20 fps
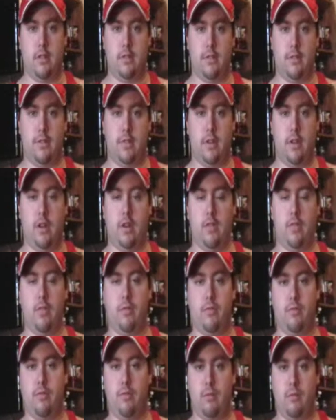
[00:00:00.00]
you know,
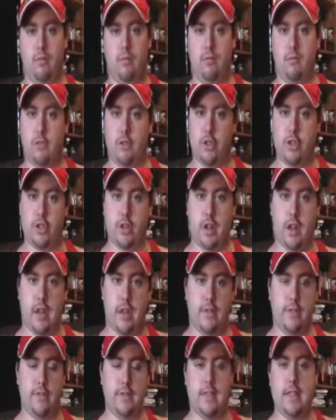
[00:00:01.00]
you should
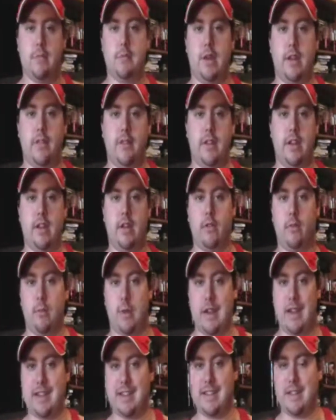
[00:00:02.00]
have seen my video of
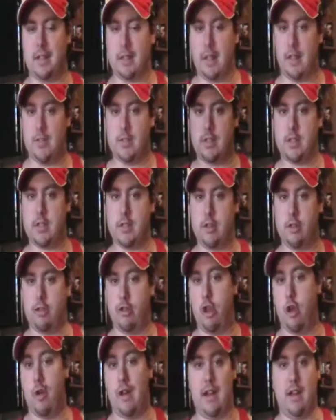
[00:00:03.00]
my 1911, so you
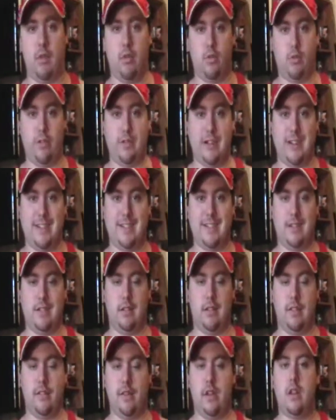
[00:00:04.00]
know I own a
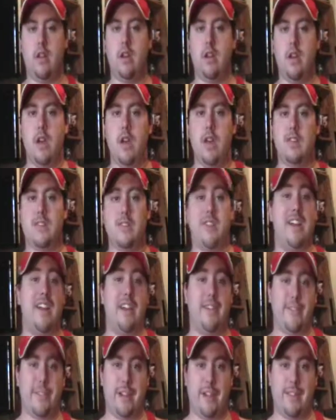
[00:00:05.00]
1911. So I
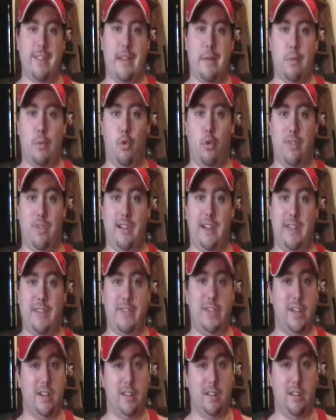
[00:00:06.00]
have shot that more than I've
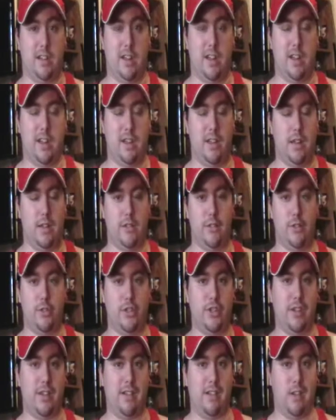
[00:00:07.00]
shot a Glock. I've only
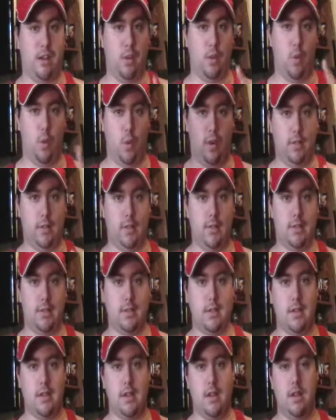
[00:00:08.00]
shot a Glock once.
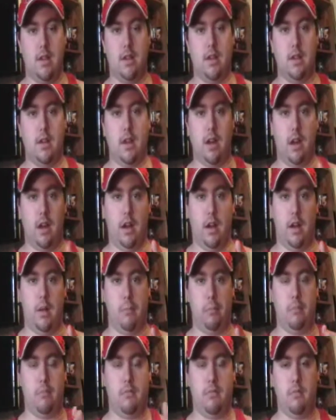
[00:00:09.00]
Well,
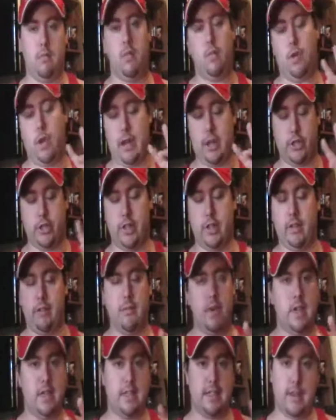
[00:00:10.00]
actually,
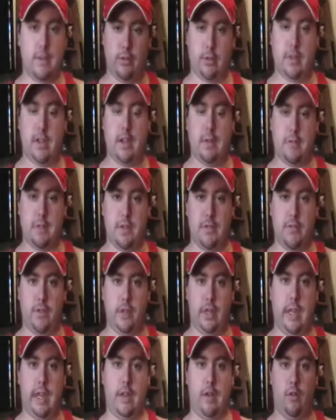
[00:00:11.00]
several times if you
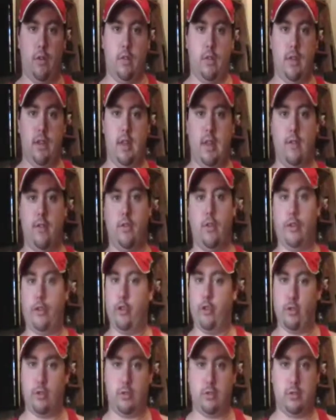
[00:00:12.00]
count a
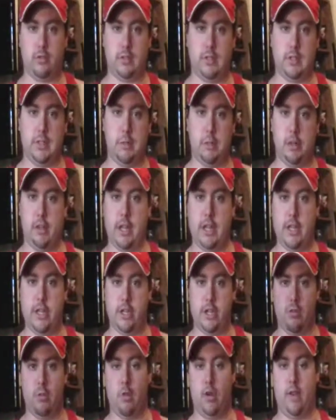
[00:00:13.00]
virtual
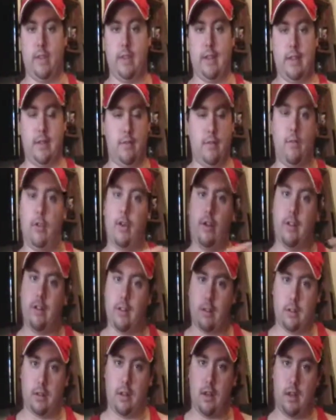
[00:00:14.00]
simulation where they converted a
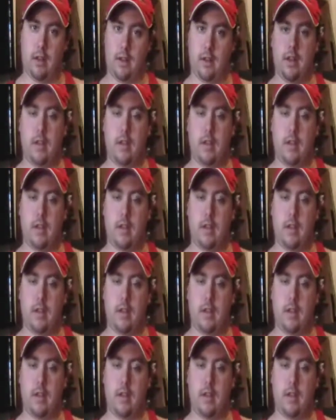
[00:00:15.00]
Glock,